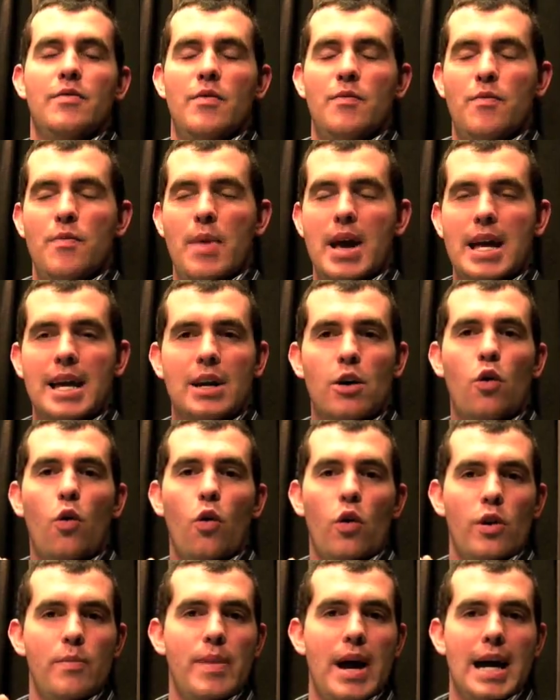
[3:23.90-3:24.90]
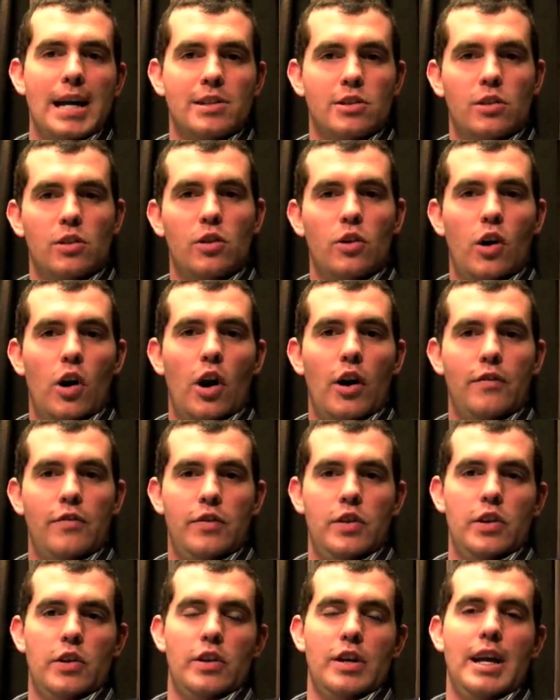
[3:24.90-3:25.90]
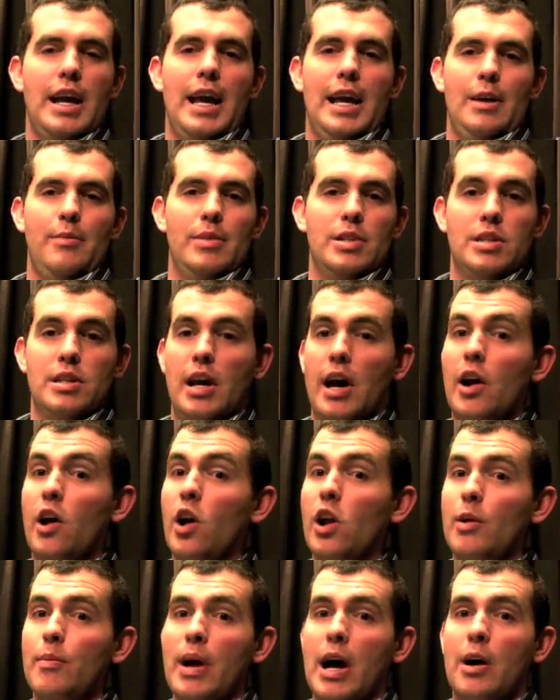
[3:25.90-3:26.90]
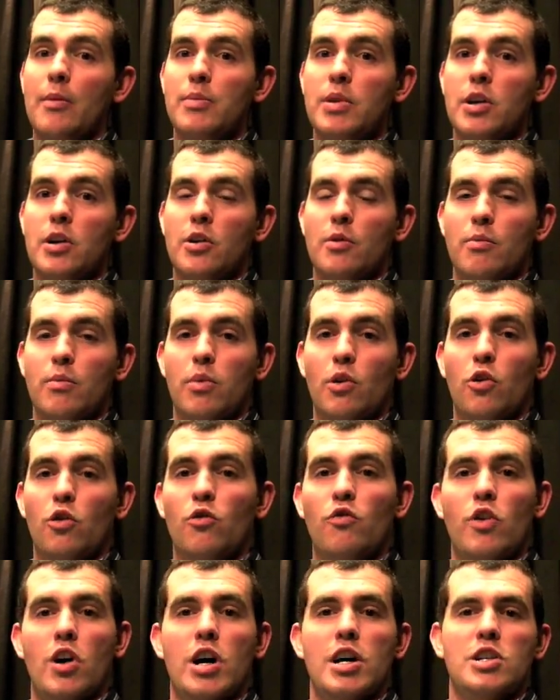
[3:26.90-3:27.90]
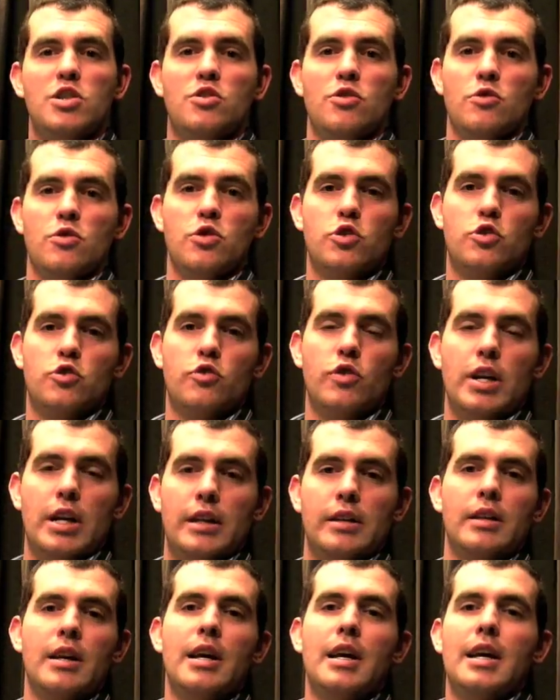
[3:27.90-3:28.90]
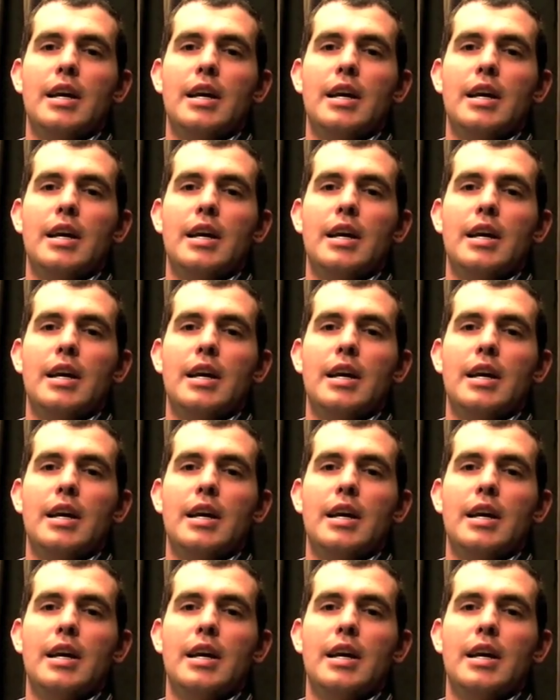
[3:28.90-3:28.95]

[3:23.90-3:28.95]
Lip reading: Make quarterbacks a little off their game. It's not all about pure bull rush or strength.